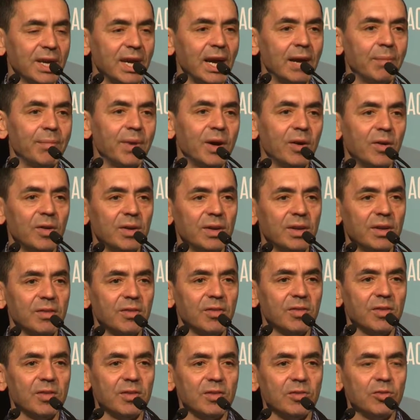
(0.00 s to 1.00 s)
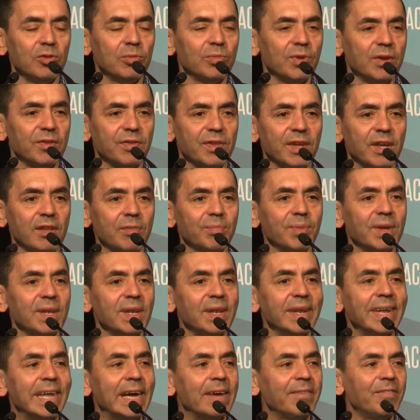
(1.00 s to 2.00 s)
gamma on these tumor cells, but
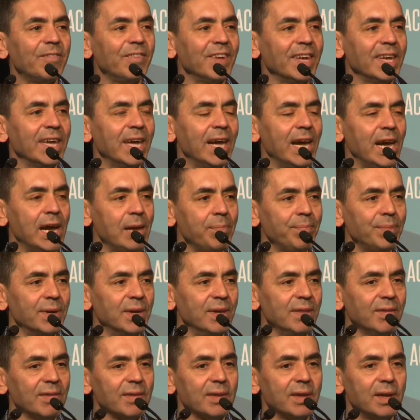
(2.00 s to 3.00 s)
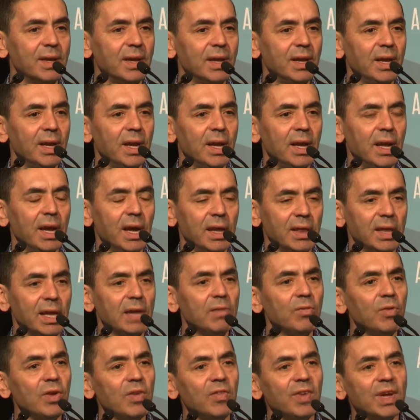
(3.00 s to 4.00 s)
nothing happens. And
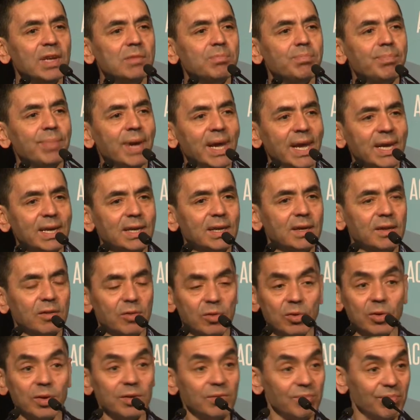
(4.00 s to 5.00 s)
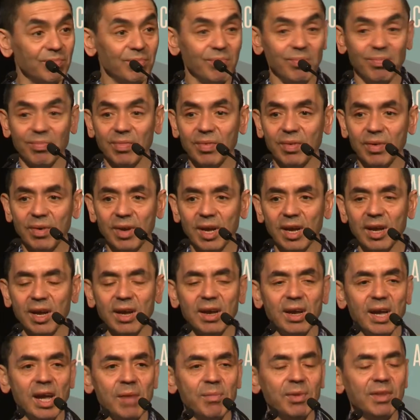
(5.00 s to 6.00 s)
then we went back, so
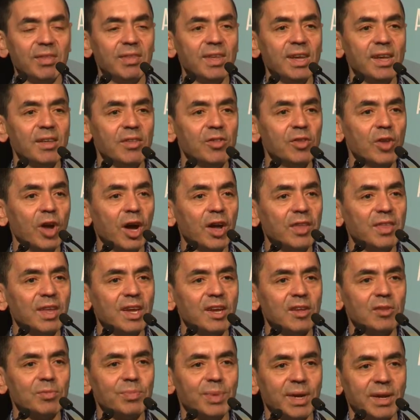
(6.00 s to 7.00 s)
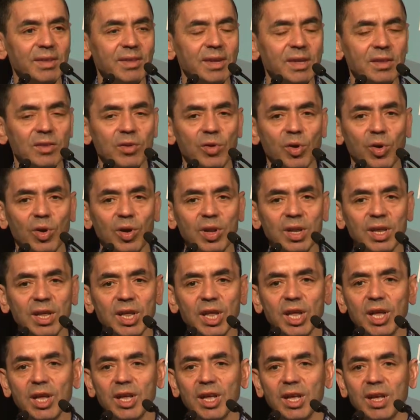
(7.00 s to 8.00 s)
MHC is not expressed at all.
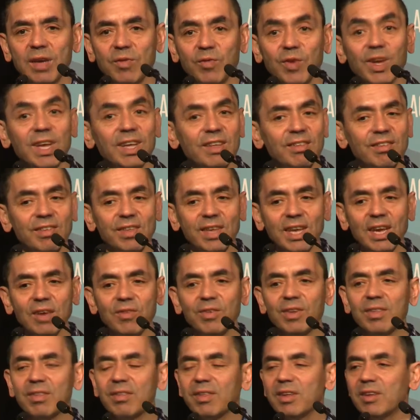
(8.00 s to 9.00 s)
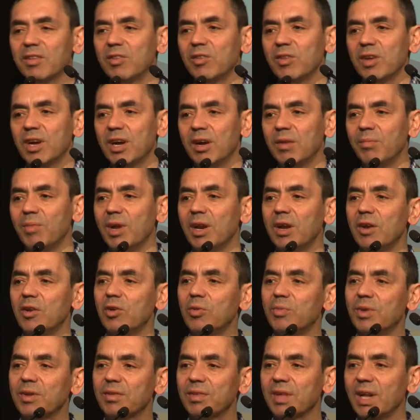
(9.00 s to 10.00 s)
We sequenced the
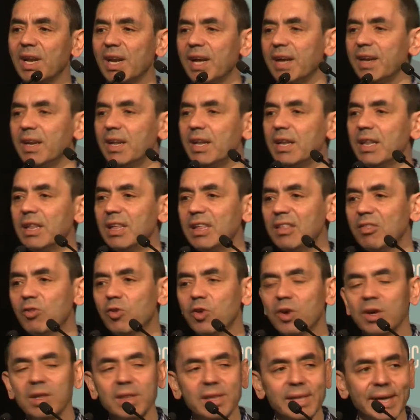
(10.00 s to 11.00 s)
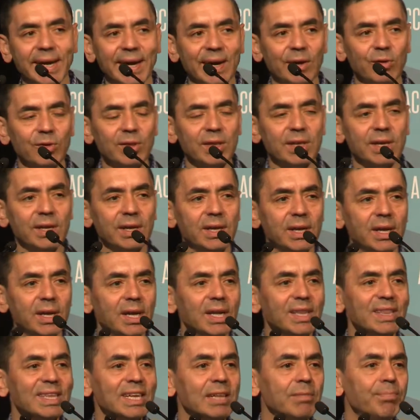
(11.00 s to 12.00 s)
melanoma cell line, and it turned out
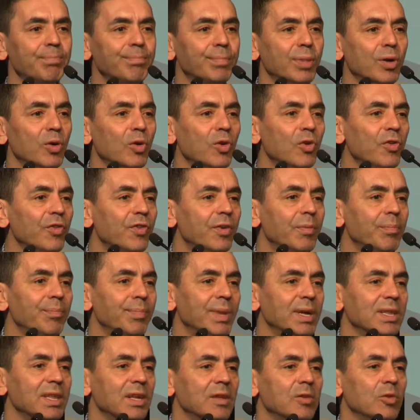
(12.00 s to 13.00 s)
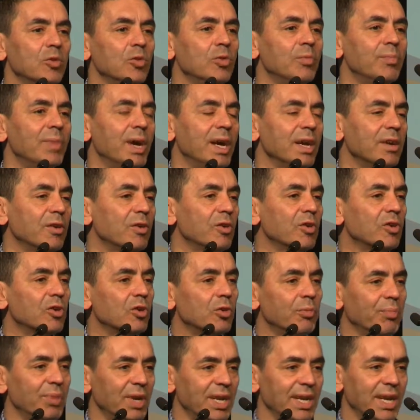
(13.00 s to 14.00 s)
that both beta-2
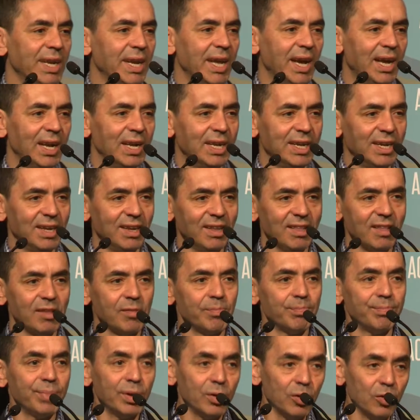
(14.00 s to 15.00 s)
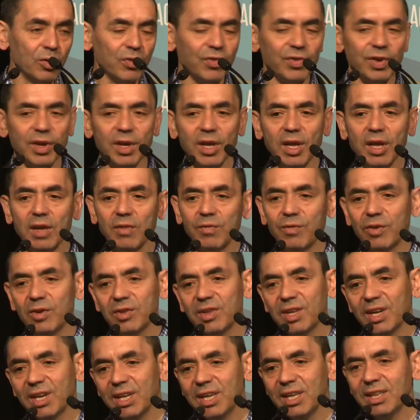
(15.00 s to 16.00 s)
microglobulin alleles, both were
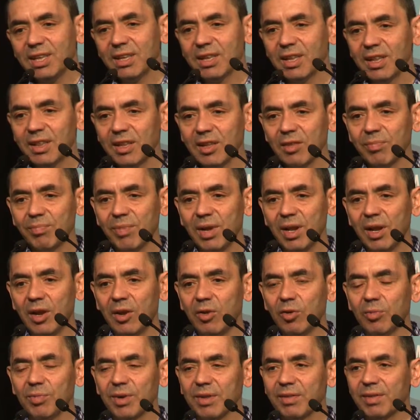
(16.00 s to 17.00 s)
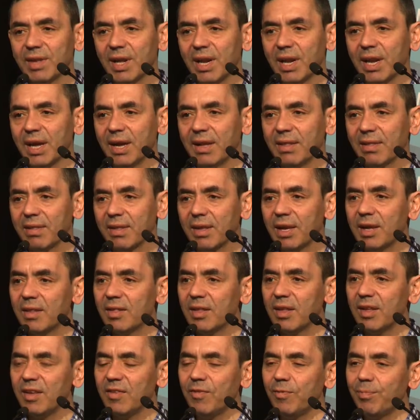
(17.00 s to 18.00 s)
deleted in this melanoma cell lines.
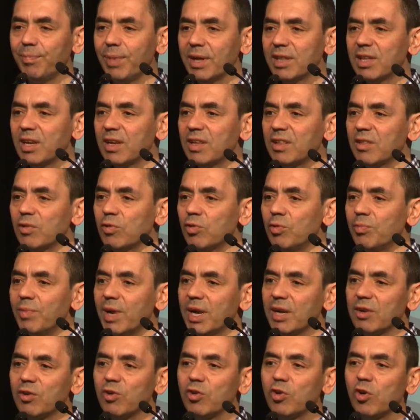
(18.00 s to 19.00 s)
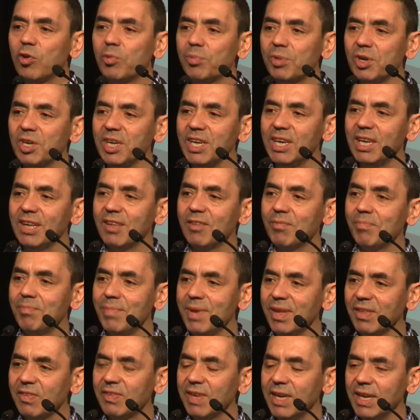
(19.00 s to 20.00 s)
And if beta-2 microglobulin is
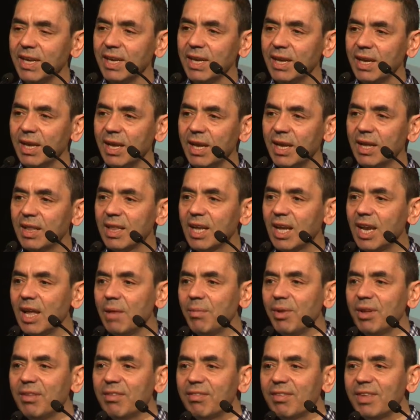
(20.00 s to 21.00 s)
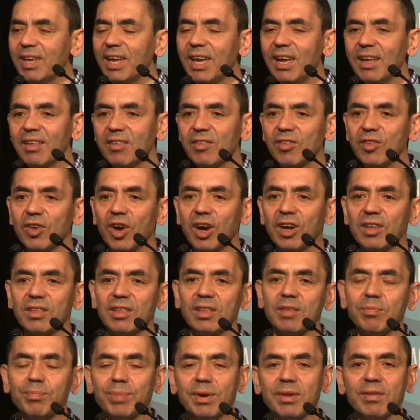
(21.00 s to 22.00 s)
missing, then MHC is
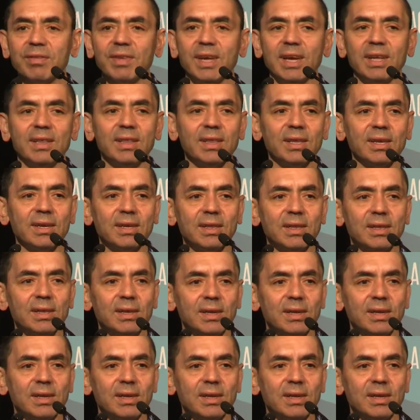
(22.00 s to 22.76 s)
not presented